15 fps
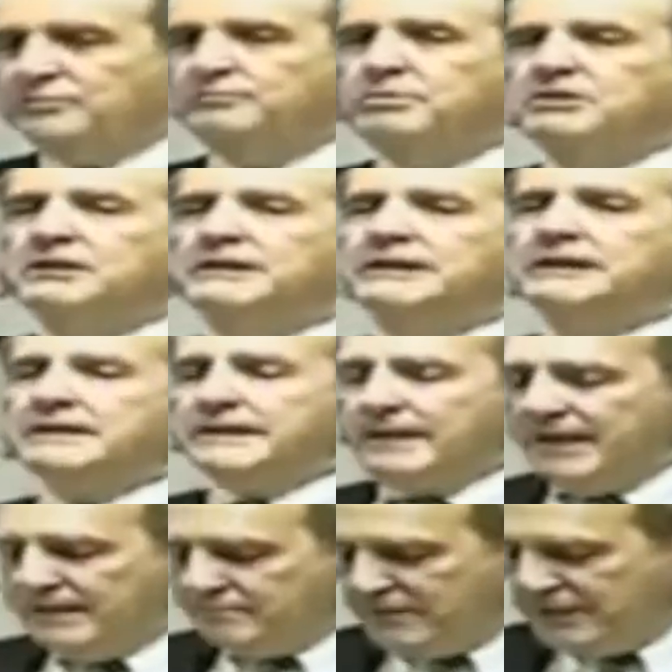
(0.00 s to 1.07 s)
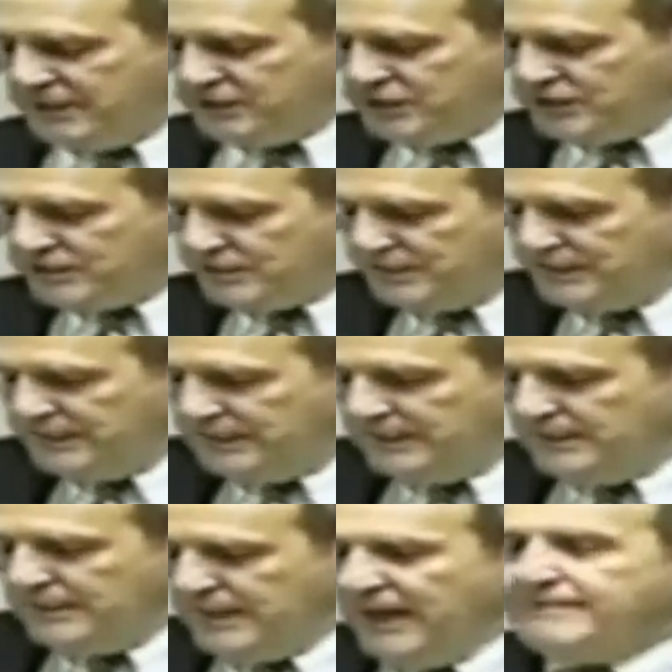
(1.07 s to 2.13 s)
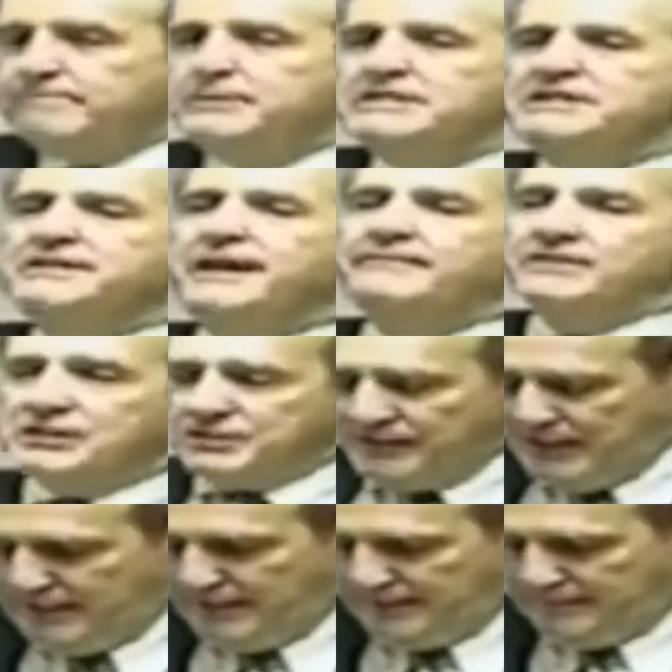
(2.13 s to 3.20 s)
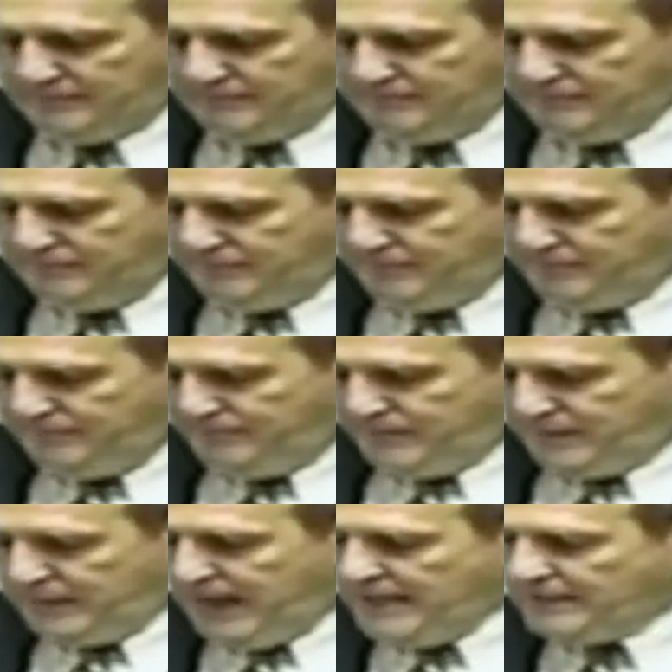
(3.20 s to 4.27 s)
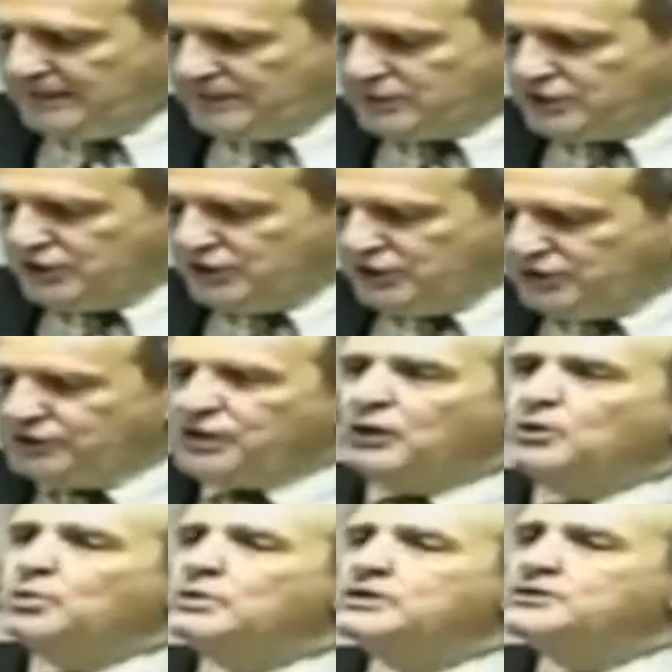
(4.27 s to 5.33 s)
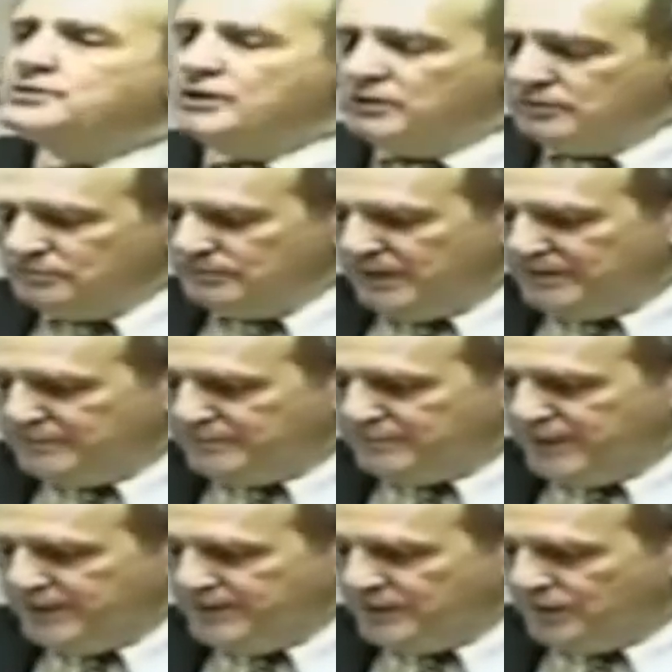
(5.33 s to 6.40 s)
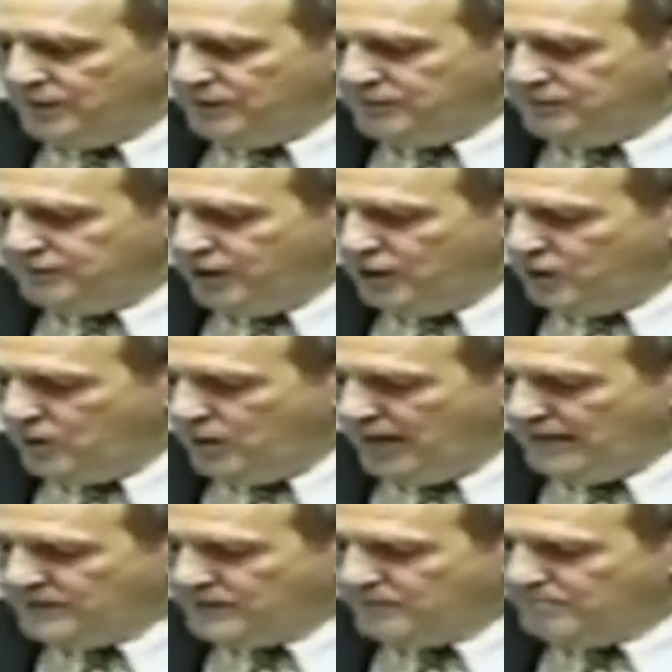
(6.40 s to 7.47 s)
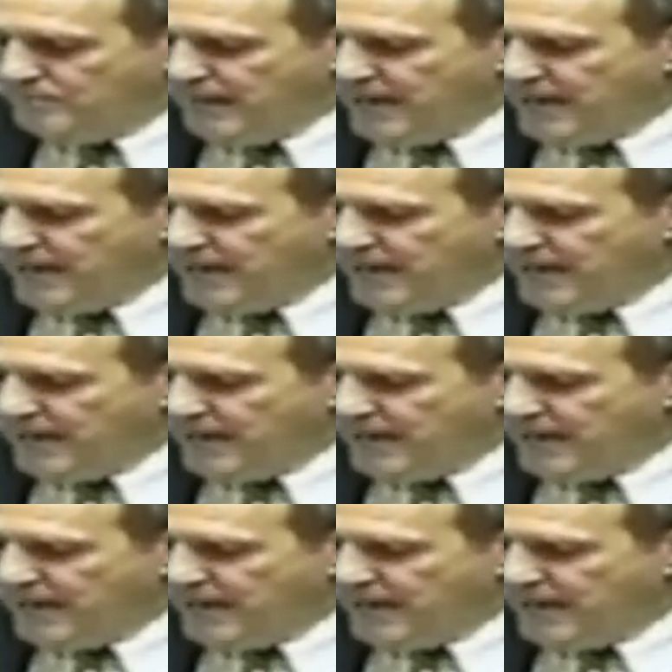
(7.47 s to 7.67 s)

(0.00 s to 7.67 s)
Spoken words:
both politically and religiously, have been devastating. The Catholic Church, always known by friend or foe as a